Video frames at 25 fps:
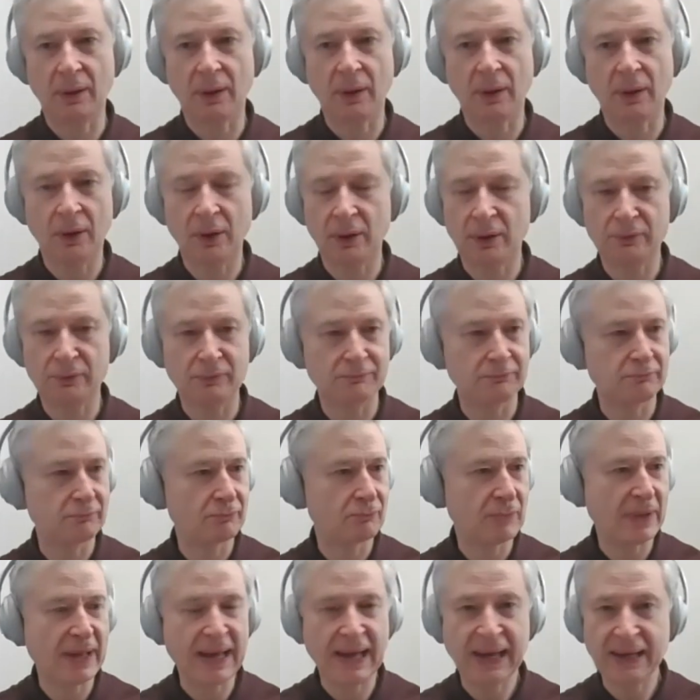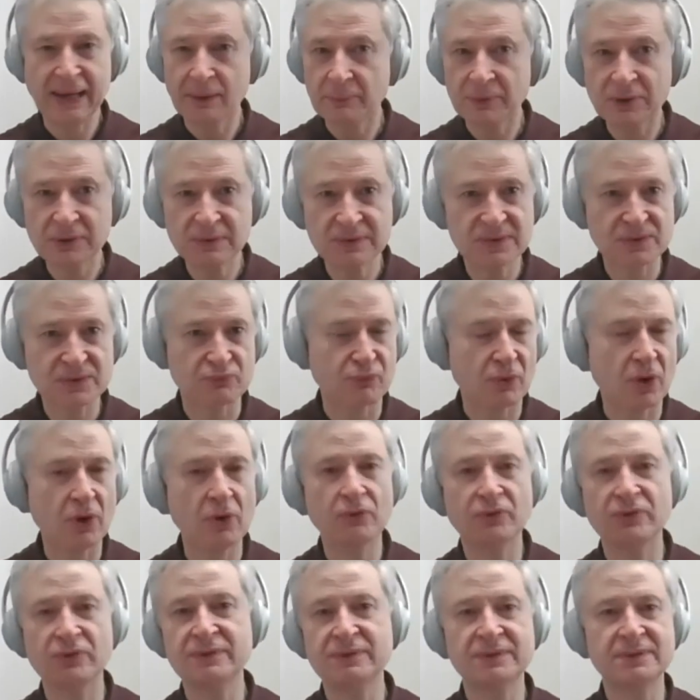on animals
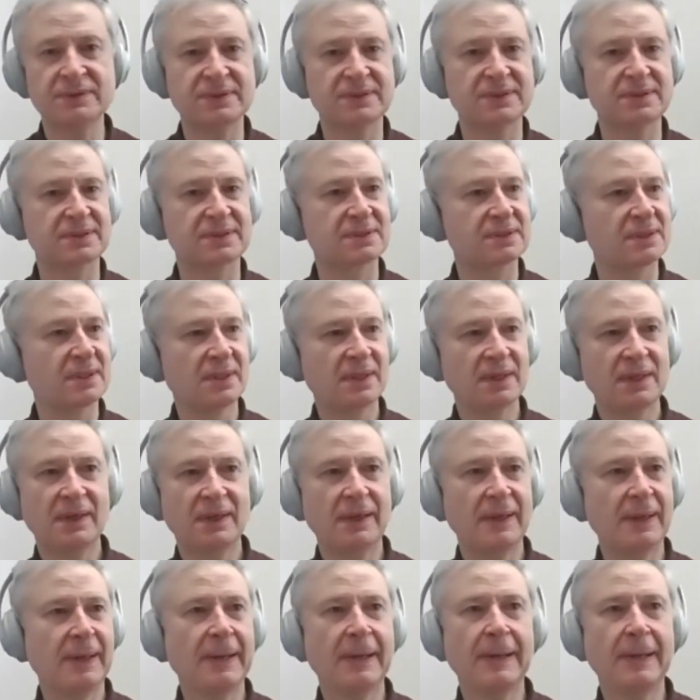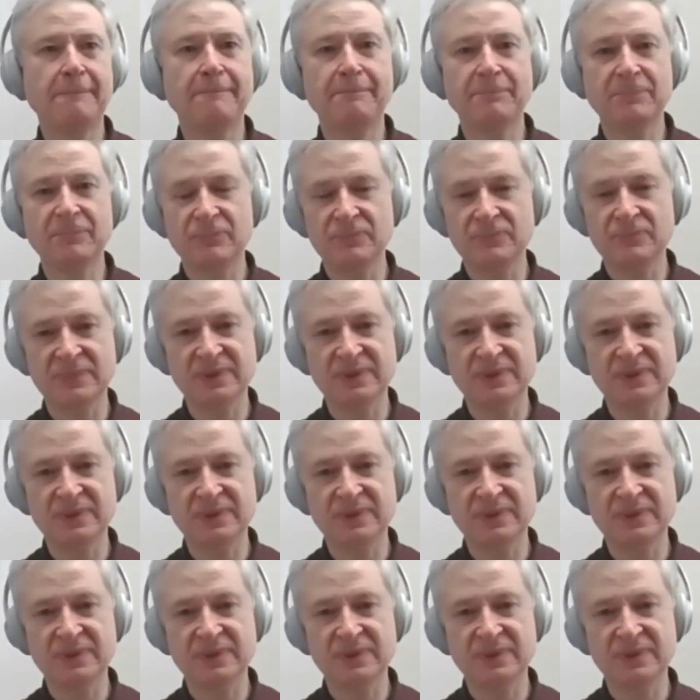rodents um,